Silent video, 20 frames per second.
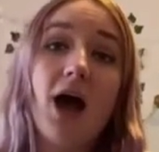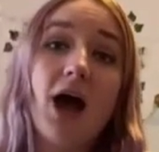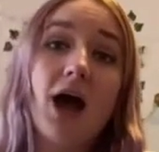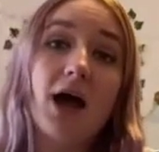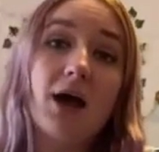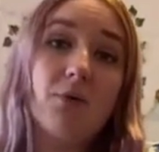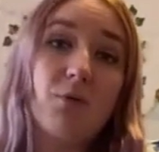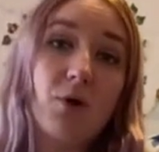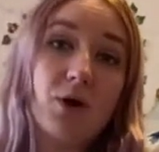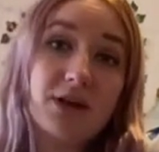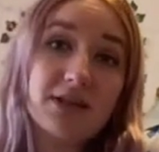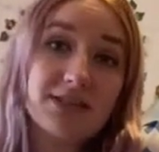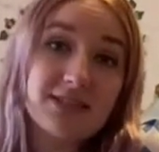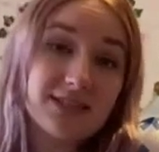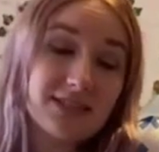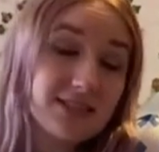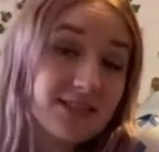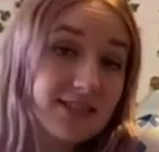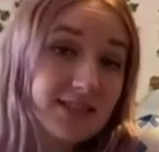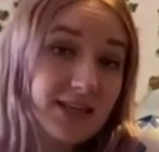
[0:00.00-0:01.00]
I wanted to
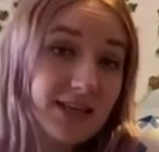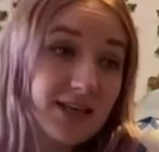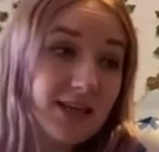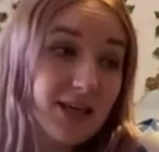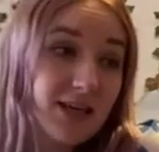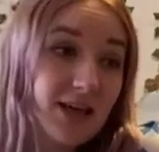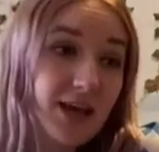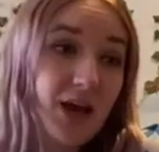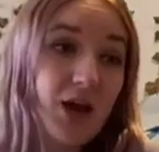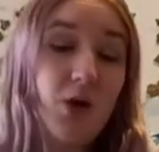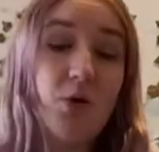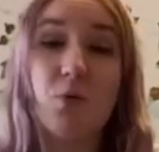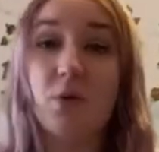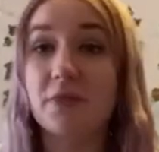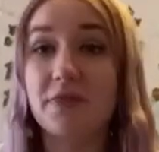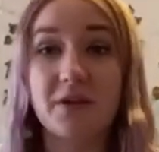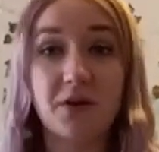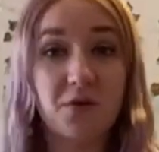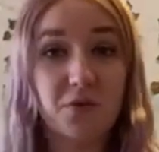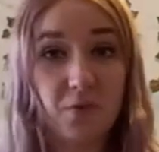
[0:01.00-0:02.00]
see
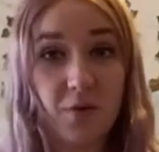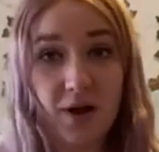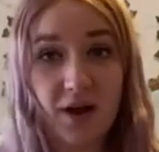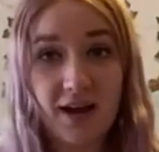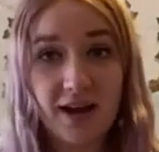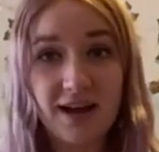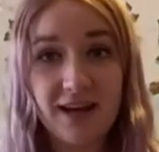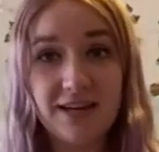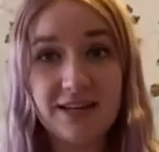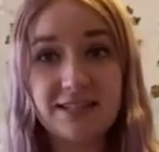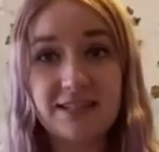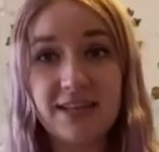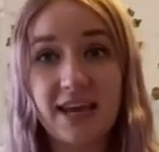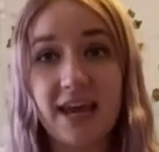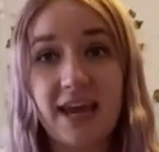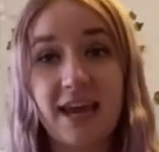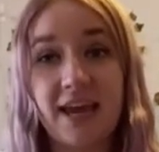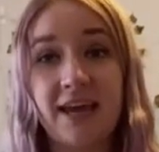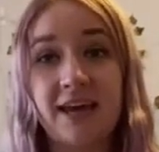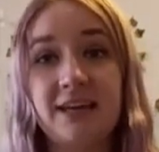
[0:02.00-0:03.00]
what there was,
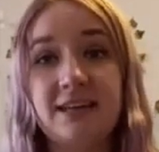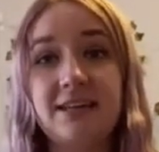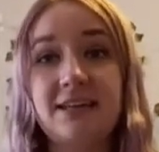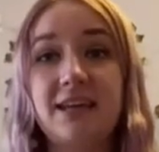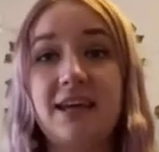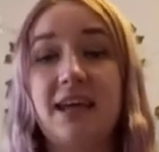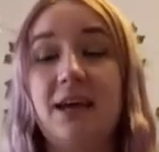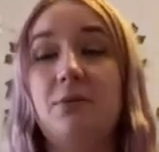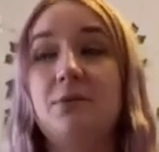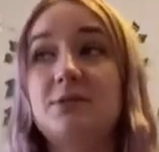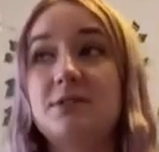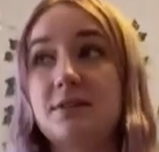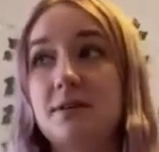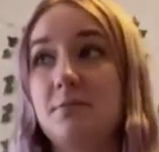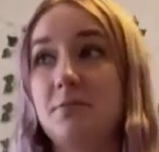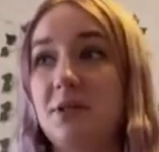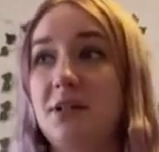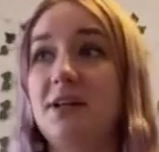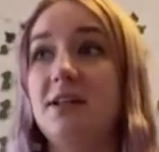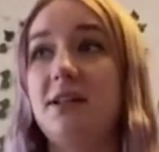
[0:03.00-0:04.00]
and it was
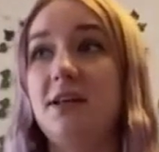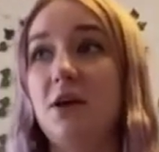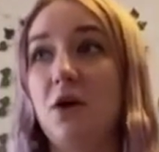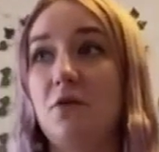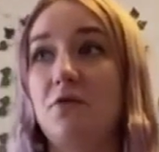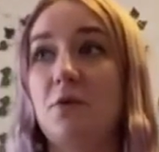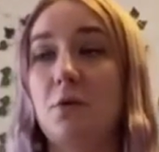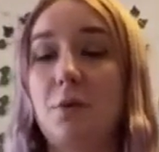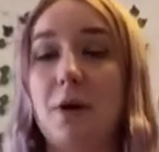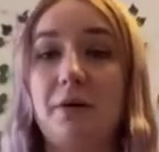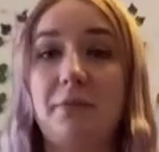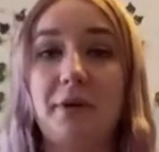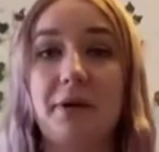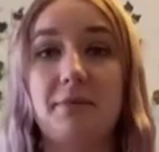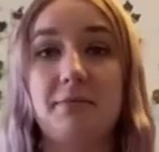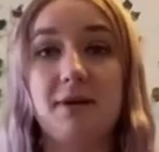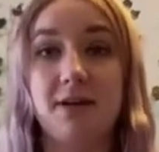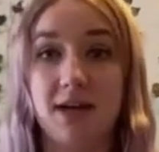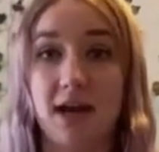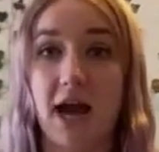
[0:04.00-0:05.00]
completely overwhelming
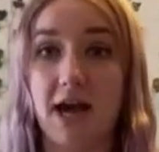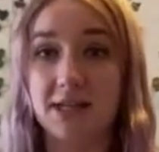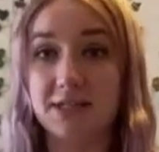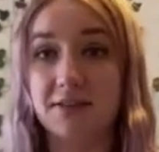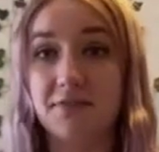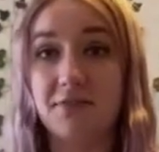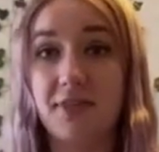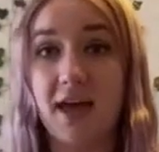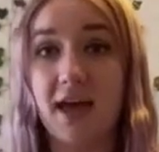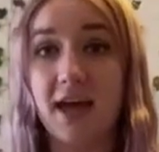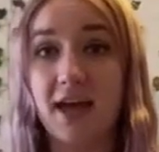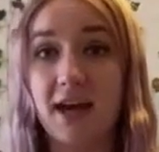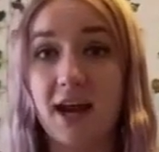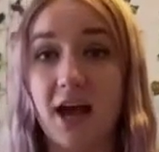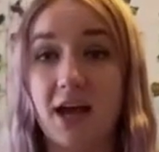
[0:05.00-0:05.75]
because of that.